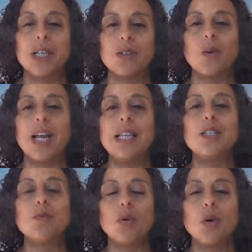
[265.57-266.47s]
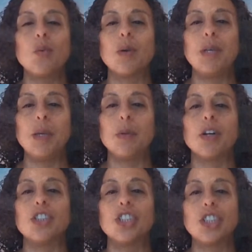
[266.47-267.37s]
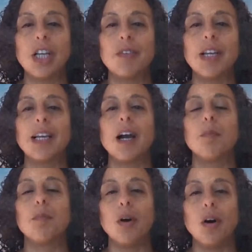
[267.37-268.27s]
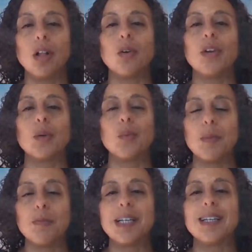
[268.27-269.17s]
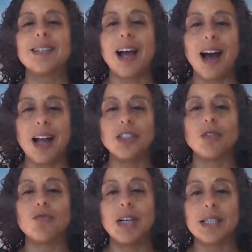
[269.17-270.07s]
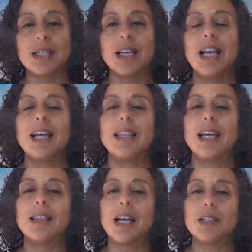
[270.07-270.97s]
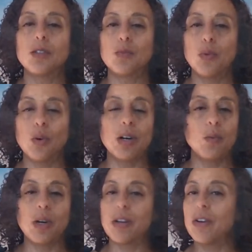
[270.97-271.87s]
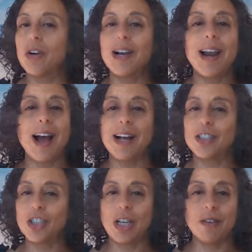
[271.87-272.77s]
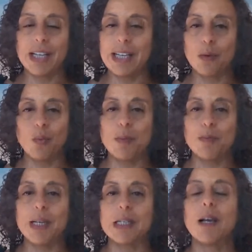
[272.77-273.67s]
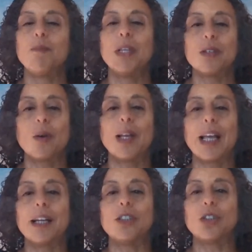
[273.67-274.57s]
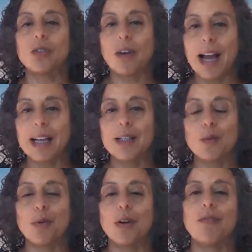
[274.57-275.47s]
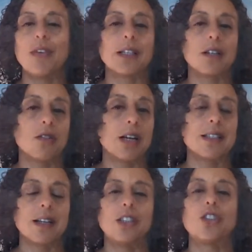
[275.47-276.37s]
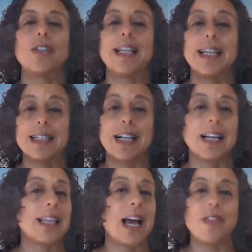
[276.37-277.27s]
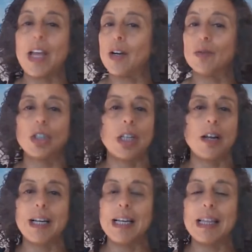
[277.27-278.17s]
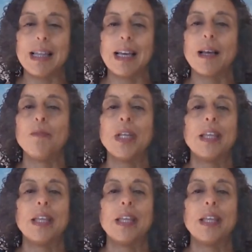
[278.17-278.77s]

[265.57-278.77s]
So any sport where people are sharing a ball or equipment is higher risk than a sport where they're not sharing equipment. So again, track is perfect, cross country, things like that. They don't share anything.